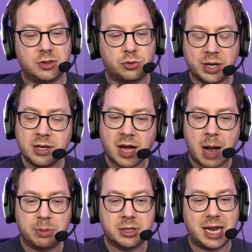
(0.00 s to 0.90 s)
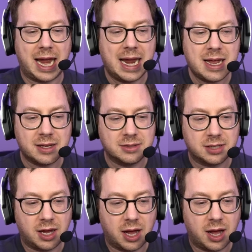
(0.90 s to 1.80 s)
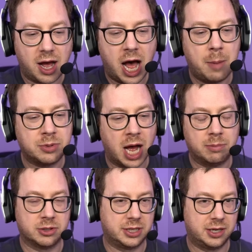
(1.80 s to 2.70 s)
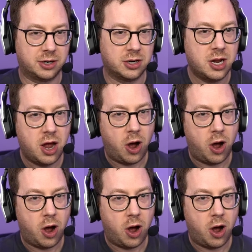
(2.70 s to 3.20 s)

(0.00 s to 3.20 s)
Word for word: Green Goblin and uh, Hobgoblin here